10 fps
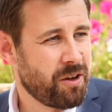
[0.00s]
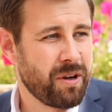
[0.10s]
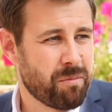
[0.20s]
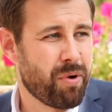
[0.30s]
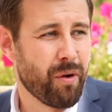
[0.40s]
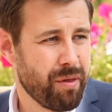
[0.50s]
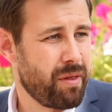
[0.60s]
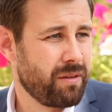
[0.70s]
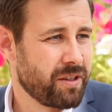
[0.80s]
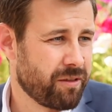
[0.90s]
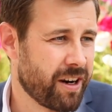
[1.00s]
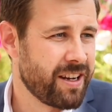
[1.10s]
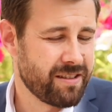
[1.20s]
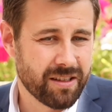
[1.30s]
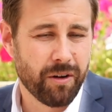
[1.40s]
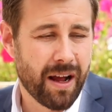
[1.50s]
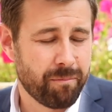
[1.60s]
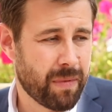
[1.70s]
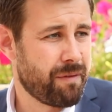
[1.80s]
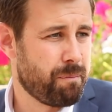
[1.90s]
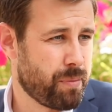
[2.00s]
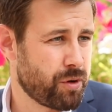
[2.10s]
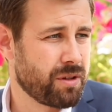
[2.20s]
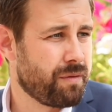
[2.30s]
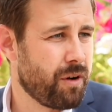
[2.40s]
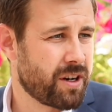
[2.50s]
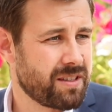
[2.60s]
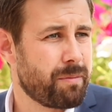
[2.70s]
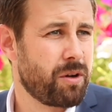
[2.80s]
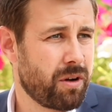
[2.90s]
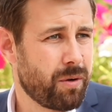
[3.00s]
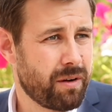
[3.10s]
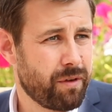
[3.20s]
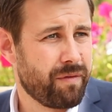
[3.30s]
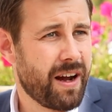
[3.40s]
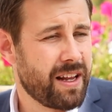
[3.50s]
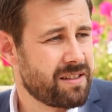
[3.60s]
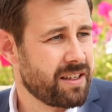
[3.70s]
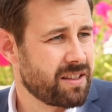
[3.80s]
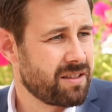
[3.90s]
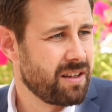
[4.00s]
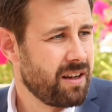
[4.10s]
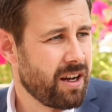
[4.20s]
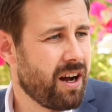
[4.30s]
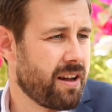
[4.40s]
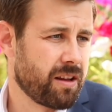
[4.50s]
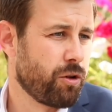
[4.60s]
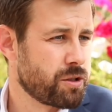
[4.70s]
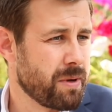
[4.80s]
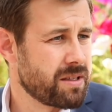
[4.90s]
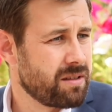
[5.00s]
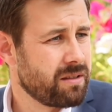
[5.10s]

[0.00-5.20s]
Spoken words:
You need both, right? So my personal focus, I've been doing quite a few financings in the gold space.